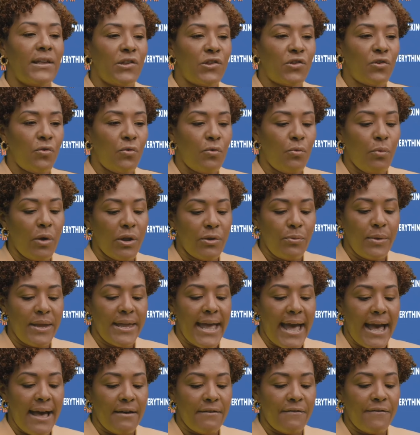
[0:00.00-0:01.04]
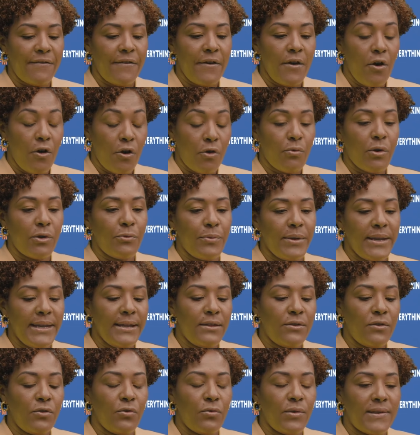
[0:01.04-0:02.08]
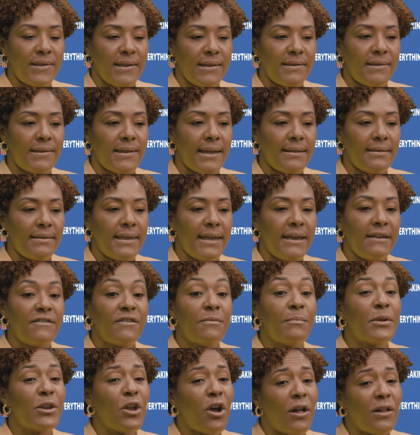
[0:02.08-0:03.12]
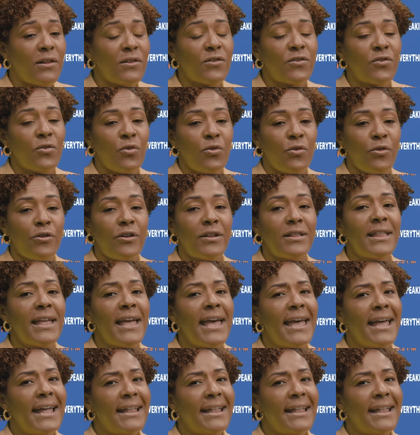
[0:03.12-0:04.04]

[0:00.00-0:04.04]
So what we have, or what we need to do, is incentives, but also, Oral,